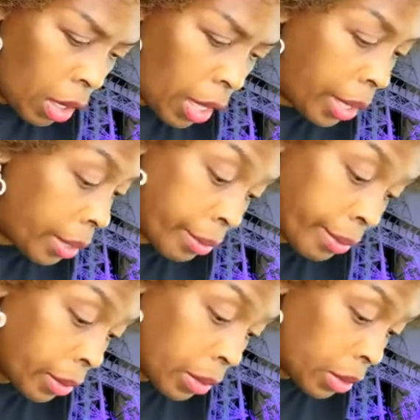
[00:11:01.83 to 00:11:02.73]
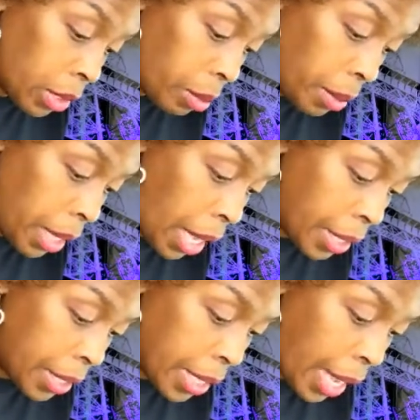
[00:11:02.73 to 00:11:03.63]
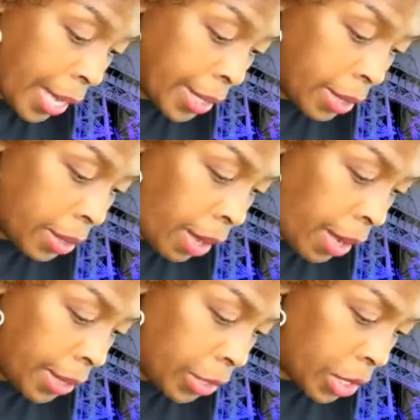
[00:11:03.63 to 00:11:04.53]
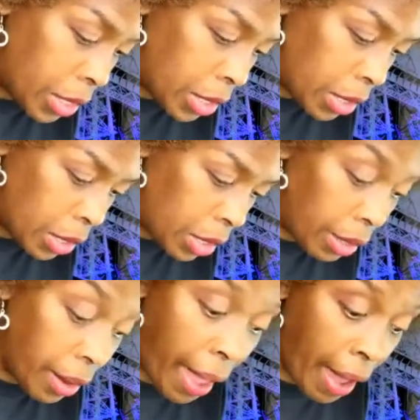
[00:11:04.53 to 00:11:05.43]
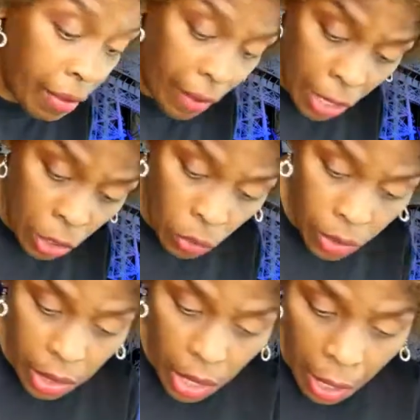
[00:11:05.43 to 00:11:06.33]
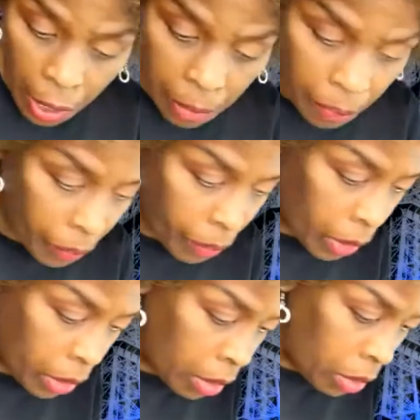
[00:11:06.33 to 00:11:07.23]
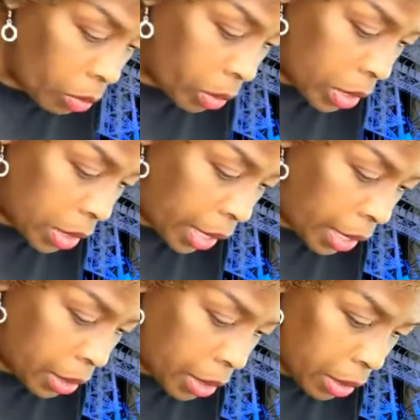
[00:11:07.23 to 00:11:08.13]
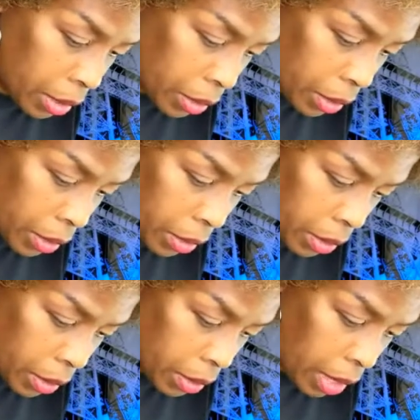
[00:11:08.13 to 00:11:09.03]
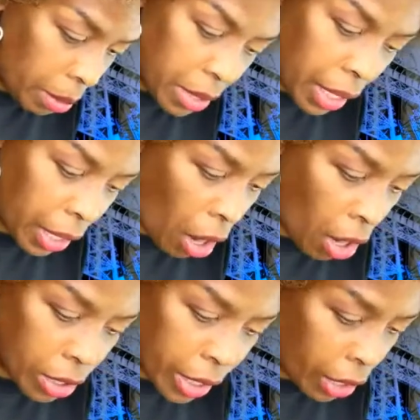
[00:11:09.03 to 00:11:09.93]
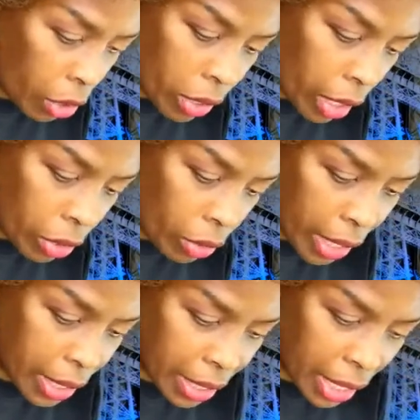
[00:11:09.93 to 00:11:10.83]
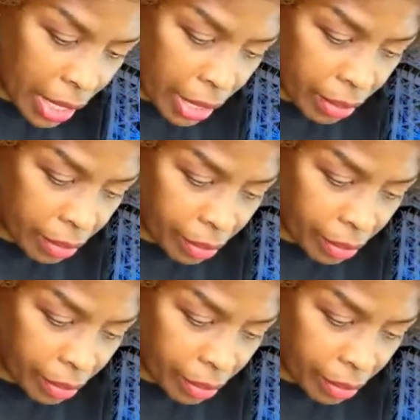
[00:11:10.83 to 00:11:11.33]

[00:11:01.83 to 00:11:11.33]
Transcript: And to be honest, I just didn't have, I know the, what is that? I'm saying Art Deco, and I know that's not it.